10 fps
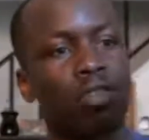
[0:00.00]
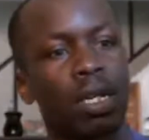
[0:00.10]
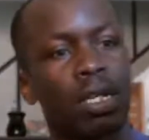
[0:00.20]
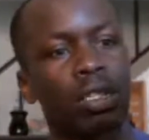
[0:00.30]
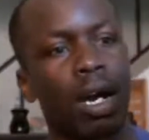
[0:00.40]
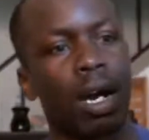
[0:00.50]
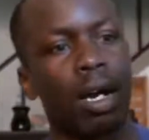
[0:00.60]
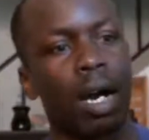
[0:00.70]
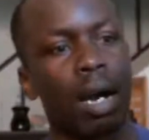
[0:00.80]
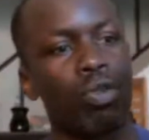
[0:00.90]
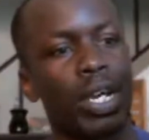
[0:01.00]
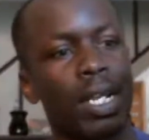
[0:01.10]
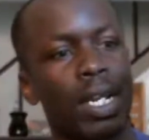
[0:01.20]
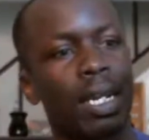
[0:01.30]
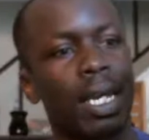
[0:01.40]
but I'm reading
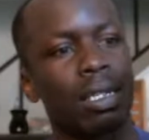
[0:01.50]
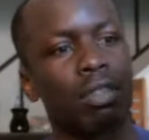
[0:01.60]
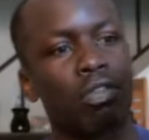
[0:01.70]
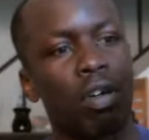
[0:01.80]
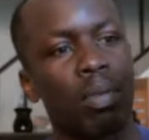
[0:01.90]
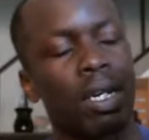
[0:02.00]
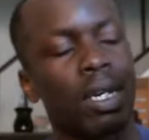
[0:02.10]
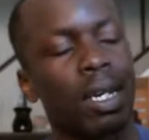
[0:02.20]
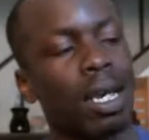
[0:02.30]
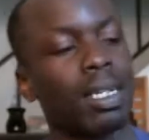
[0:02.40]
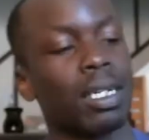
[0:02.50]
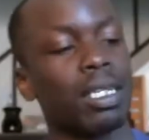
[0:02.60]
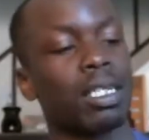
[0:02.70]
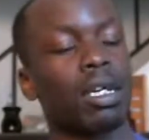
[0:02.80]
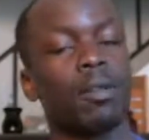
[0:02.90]
Letters from a Nut, and it's a